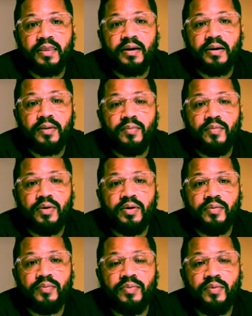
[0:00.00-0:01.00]
uh,
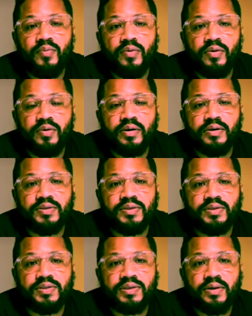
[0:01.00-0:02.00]
where the work is
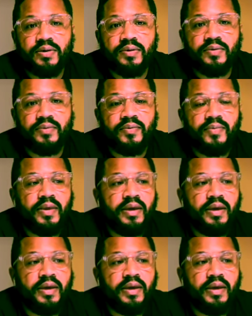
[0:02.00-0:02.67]
concerned,